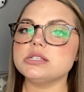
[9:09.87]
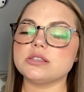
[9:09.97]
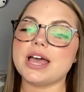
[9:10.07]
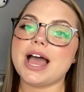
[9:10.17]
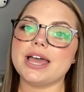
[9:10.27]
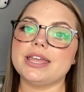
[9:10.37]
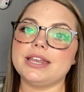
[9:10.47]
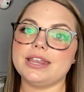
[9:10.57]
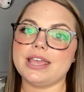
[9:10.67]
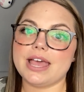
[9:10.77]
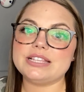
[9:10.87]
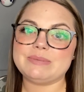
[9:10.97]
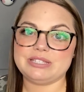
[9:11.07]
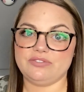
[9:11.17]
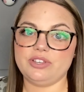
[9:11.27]
so that I can get
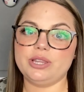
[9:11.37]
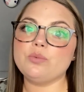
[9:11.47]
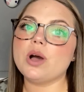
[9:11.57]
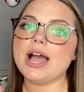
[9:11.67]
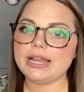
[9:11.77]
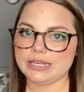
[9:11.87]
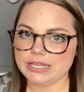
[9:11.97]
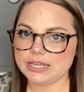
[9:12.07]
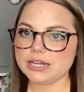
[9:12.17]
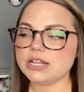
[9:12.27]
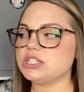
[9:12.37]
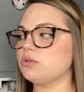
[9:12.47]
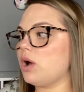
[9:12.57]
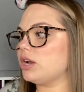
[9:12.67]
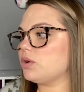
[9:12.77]
specifically what I need.
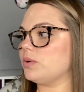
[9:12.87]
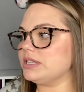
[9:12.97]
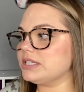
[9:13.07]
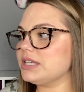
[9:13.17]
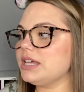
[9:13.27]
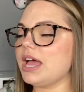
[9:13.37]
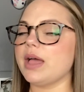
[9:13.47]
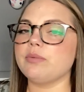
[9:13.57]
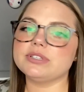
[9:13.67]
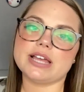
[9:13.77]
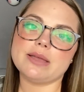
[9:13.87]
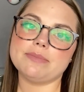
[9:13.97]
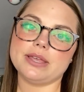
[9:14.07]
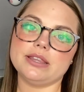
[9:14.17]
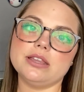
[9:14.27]
So on Quizlet, I will
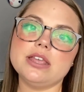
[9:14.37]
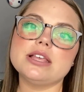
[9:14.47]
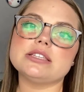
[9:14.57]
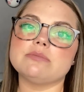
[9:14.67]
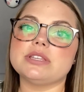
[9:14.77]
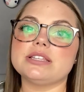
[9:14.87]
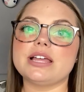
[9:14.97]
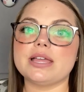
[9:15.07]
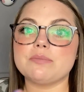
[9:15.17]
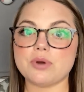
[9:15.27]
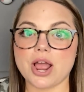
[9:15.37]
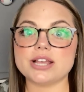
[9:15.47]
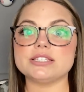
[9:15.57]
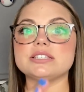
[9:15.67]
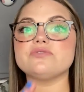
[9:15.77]
type in something like
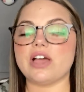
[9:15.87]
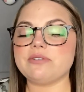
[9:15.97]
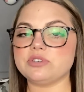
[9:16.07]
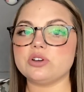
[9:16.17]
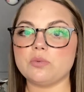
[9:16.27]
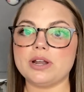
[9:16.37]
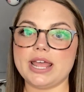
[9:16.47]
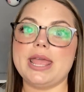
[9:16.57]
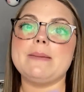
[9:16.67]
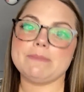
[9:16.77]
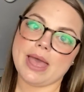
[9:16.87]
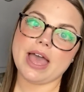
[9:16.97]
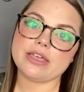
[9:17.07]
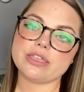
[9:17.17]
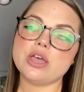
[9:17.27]
Praxis 5018
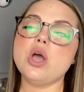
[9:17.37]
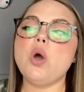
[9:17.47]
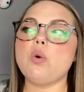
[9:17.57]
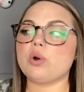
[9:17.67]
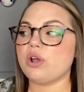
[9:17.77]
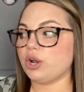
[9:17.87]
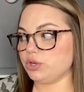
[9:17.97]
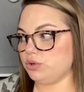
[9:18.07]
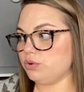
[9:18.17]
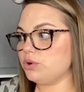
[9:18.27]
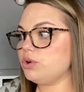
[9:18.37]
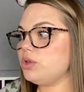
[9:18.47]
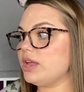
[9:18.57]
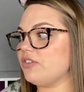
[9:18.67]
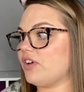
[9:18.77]
math, or on
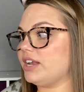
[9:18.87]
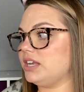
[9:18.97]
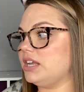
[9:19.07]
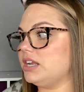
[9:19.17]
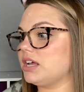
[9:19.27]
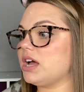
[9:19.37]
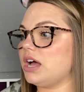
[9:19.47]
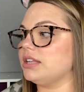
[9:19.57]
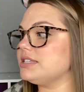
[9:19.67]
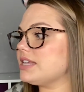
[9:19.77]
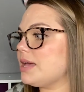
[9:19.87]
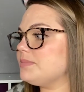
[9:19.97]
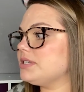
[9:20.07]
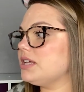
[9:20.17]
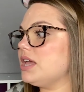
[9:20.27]
Google, if I need a
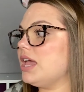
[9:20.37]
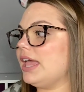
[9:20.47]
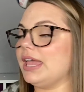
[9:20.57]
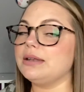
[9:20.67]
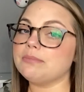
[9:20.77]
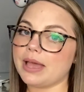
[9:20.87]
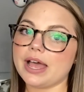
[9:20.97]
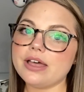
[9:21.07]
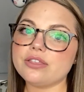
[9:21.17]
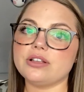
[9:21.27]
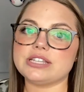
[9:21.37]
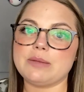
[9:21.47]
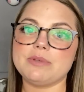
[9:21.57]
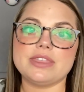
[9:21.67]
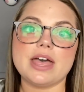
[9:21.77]
concept in math, I'll
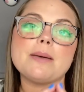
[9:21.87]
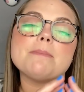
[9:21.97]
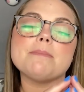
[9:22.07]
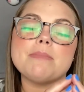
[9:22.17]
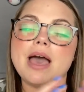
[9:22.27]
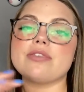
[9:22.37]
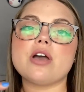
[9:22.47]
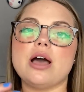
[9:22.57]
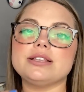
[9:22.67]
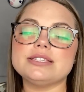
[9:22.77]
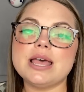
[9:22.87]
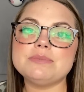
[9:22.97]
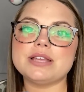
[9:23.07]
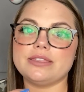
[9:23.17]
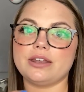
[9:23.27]
type in that math
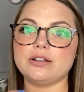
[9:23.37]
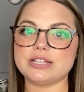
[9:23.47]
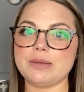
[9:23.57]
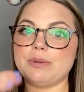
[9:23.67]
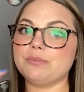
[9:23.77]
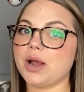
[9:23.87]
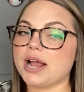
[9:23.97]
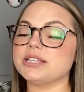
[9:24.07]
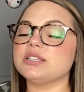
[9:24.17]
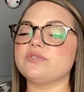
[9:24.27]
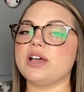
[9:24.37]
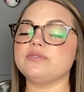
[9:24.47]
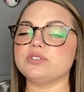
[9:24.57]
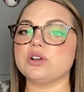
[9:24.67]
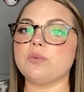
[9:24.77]
concept and then I'll type in Praxis
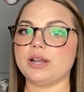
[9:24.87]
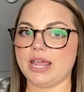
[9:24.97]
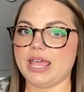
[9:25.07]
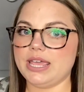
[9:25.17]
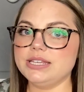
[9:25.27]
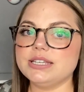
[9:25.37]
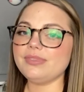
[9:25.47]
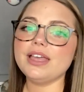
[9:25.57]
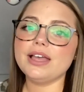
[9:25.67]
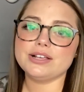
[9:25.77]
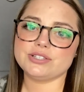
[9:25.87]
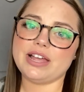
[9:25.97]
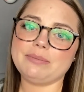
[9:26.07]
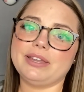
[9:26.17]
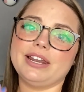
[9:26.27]
5018 so that
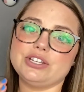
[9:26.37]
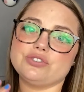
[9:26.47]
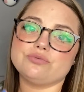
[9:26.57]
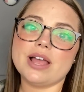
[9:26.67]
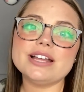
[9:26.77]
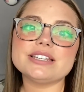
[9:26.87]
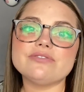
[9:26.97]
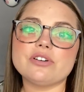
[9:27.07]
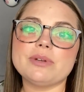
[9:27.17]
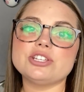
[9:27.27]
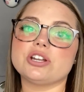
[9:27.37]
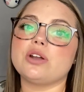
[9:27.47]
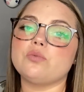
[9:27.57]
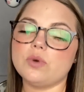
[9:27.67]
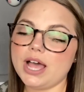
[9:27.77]
I'm getting direct information
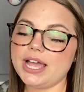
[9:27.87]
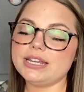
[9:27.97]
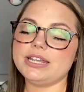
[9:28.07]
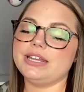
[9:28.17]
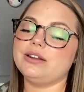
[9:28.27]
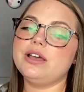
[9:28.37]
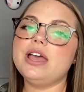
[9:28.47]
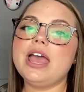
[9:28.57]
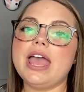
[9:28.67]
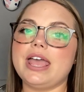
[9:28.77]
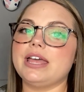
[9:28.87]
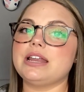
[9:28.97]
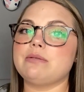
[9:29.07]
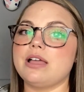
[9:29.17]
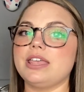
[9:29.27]
on what I need and
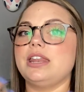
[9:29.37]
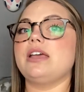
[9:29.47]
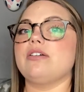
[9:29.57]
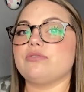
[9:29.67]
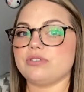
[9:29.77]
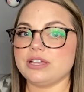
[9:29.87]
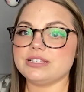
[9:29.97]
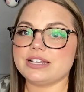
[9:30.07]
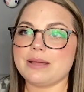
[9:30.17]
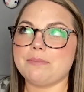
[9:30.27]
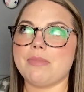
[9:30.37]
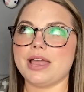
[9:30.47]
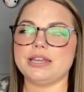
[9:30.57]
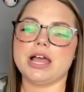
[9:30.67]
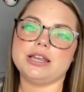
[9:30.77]
I'm not getting other things that I
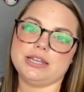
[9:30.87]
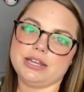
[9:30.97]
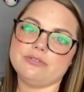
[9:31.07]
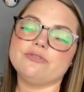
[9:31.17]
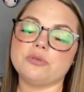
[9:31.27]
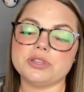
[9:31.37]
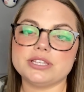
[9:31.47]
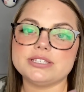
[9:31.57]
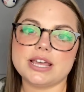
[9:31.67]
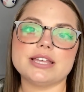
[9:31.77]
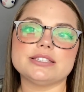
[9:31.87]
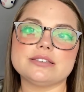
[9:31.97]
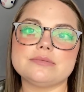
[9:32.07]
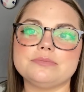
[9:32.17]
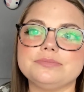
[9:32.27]
might not need for this test.